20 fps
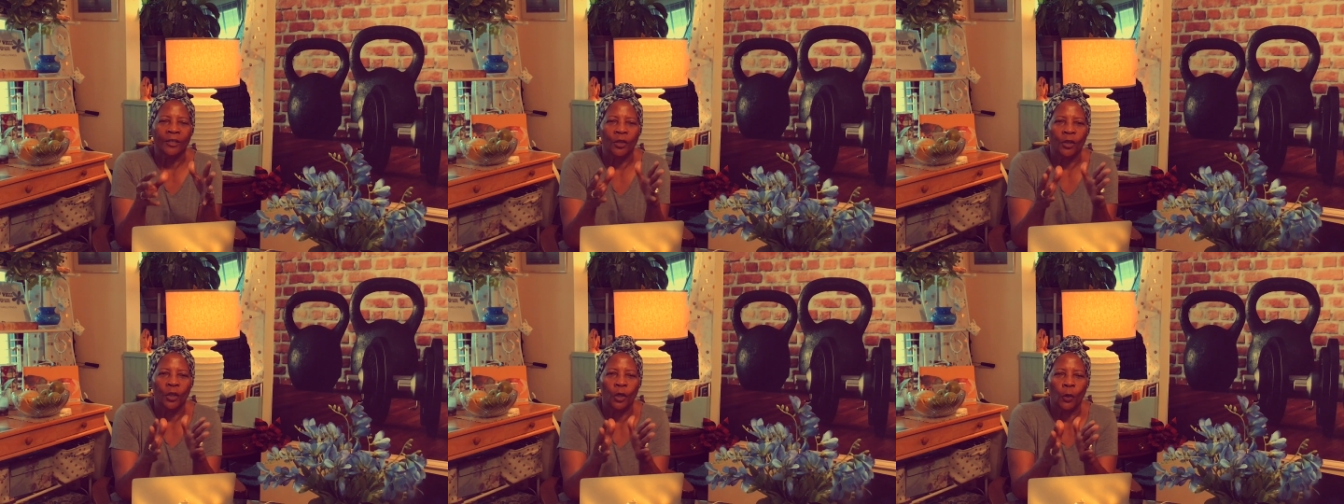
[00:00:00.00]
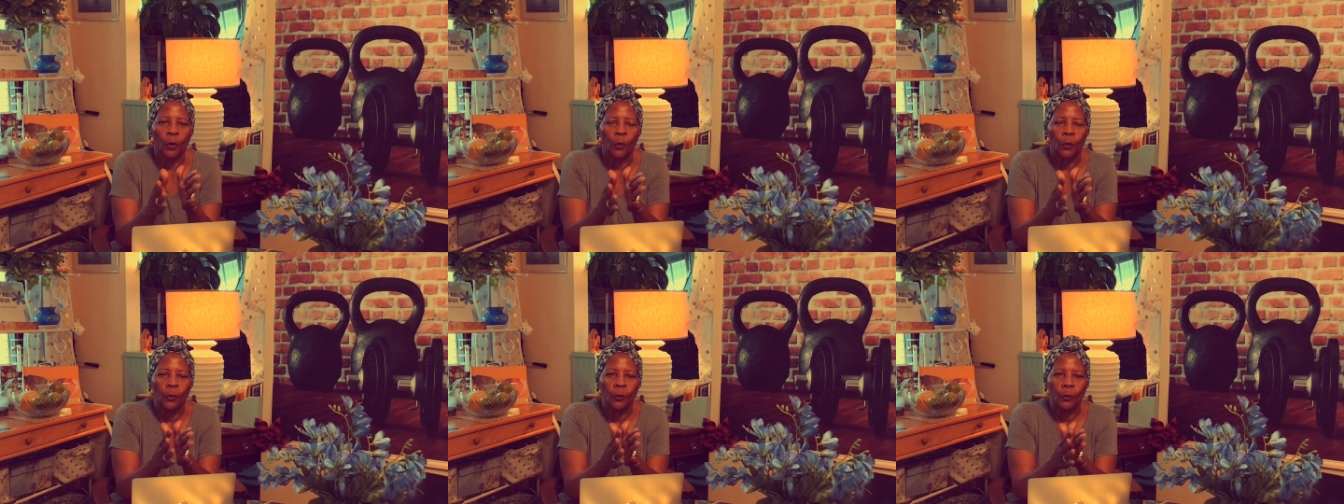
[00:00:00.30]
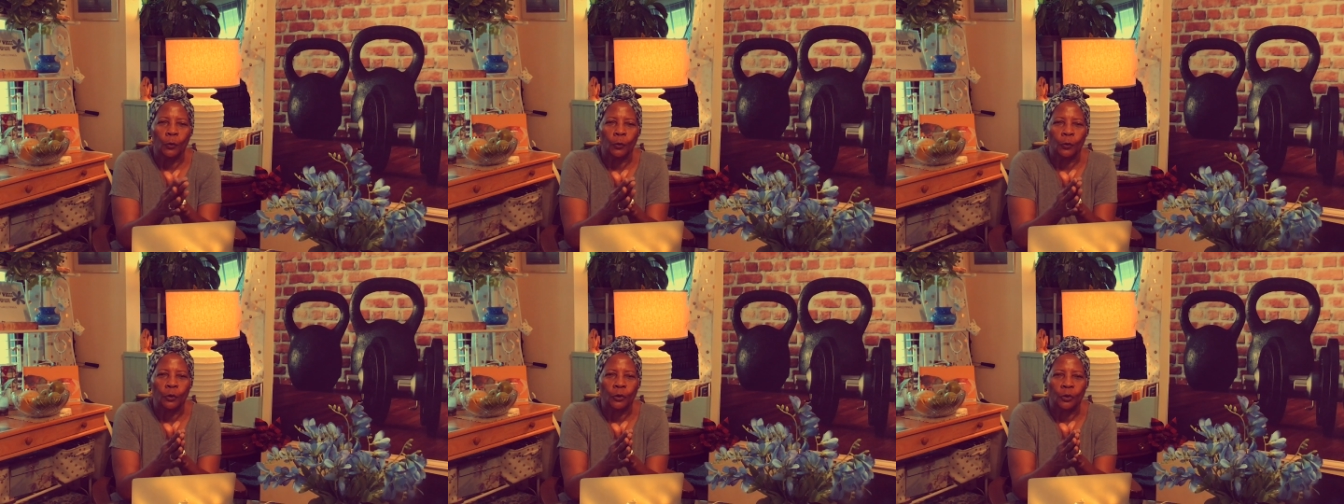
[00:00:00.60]

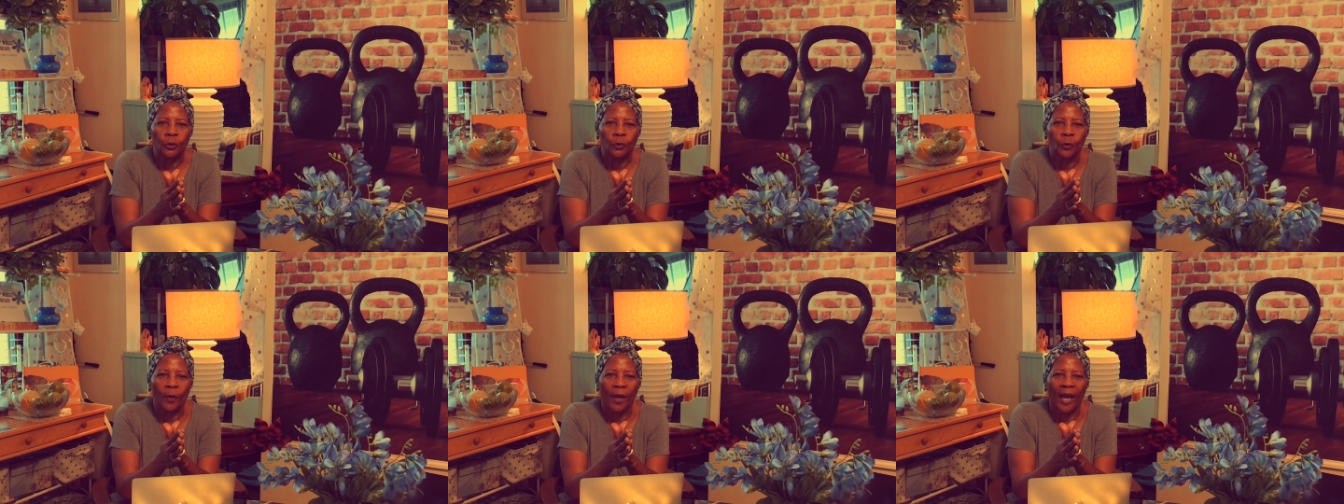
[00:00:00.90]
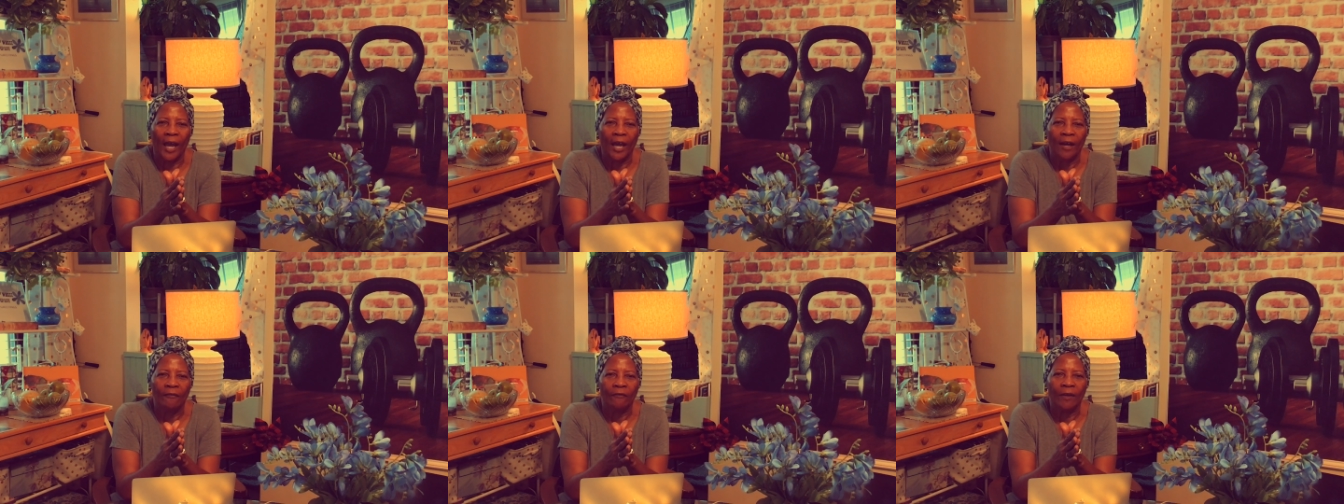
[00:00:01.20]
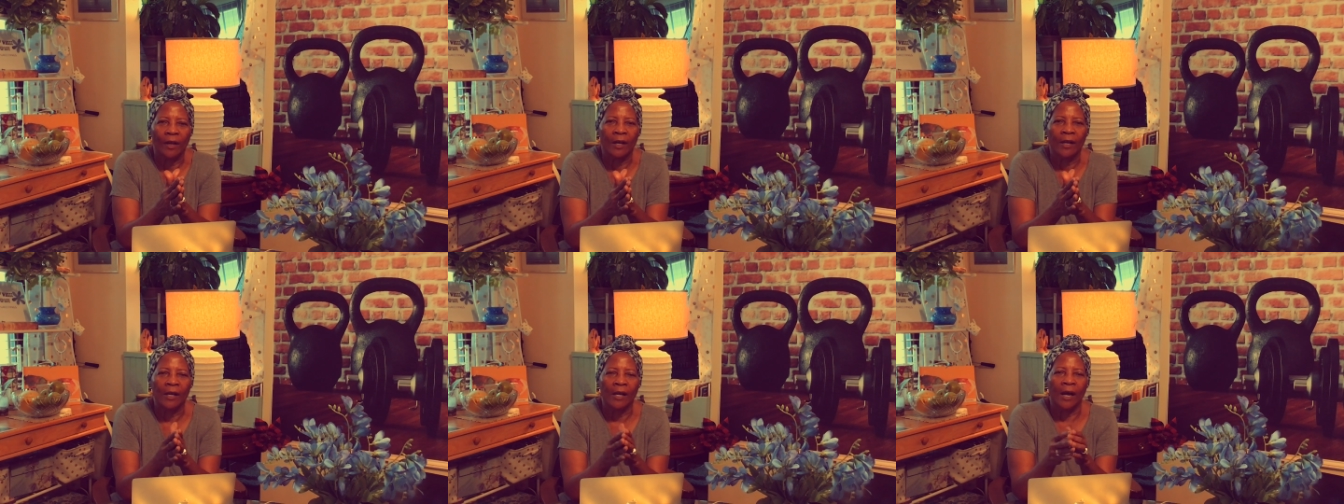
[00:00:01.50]
those who have
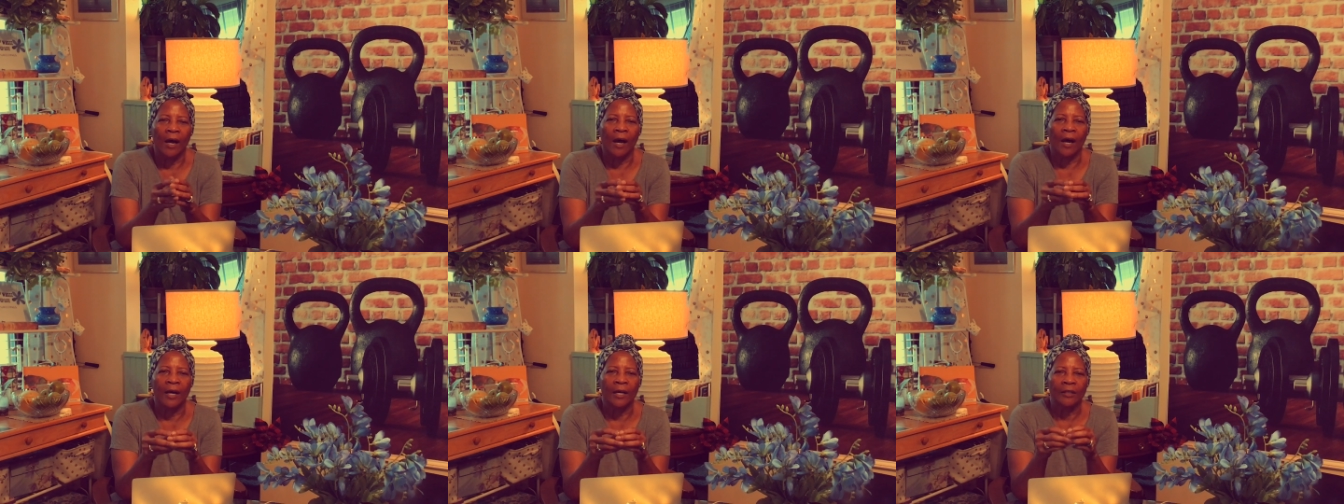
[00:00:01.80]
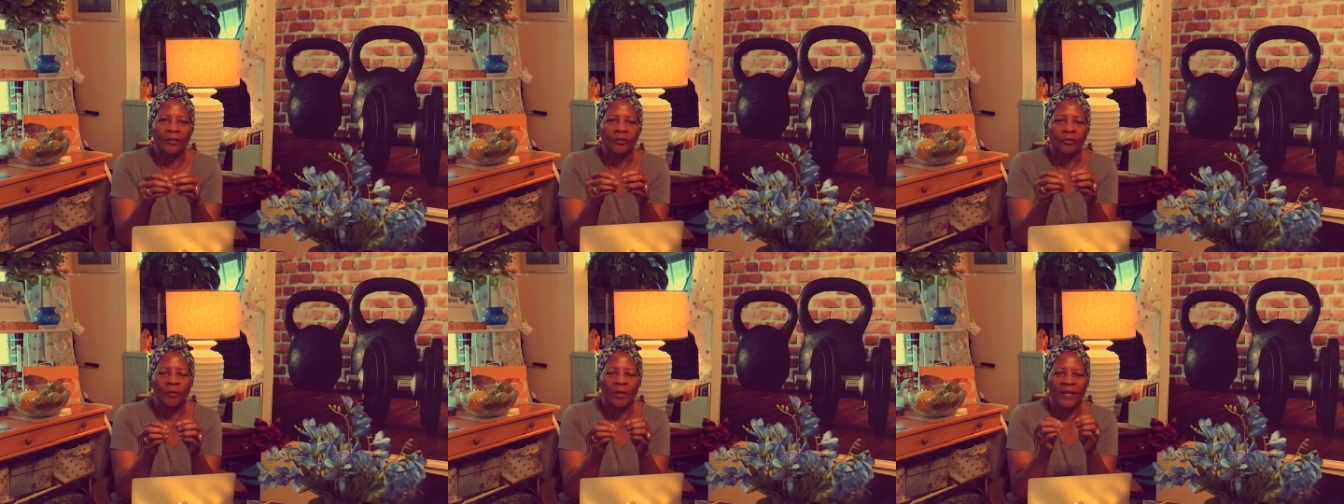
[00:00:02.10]
a, a,